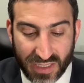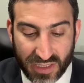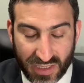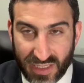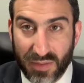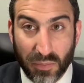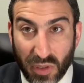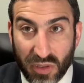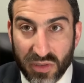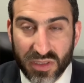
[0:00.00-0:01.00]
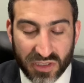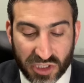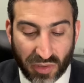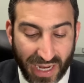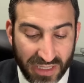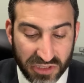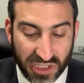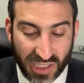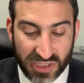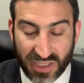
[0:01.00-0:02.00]
in bold, trial
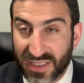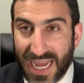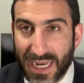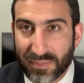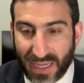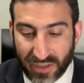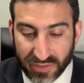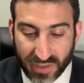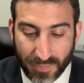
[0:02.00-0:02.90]
judge not bound.